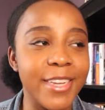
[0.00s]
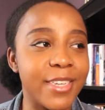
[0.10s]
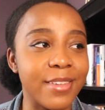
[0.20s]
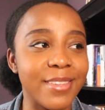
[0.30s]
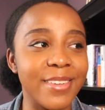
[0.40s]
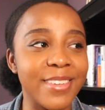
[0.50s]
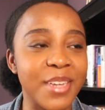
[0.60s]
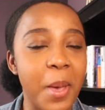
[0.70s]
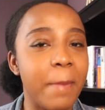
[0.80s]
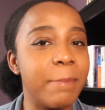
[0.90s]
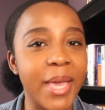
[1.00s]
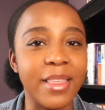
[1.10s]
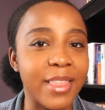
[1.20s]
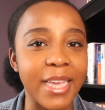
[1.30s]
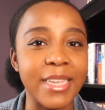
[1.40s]
it doesn't
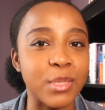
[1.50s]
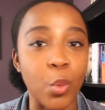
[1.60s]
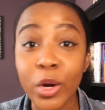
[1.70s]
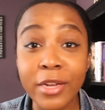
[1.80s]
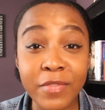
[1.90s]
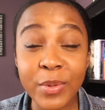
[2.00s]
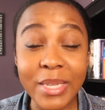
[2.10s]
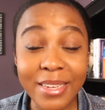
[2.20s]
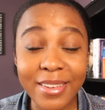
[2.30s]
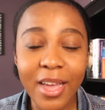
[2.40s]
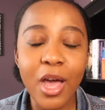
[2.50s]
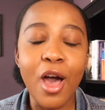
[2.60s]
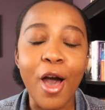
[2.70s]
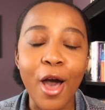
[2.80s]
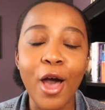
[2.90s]
make things more confusing.
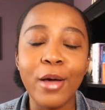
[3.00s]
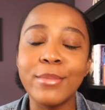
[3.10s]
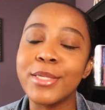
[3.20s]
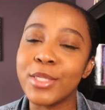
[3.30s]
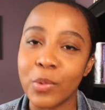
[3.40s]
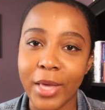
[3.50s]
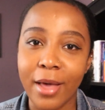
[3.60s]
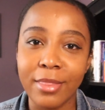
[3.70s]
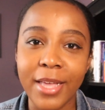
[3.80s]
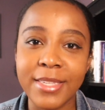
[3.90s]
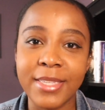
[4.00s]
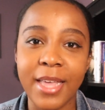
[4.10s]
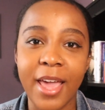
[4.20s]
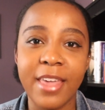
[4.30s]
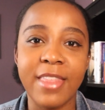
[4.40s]
So yeah, let's
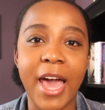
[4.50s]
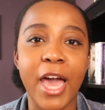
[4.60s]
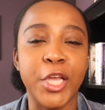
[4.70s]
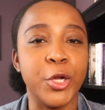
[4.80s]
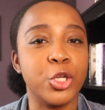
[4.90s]
say that you're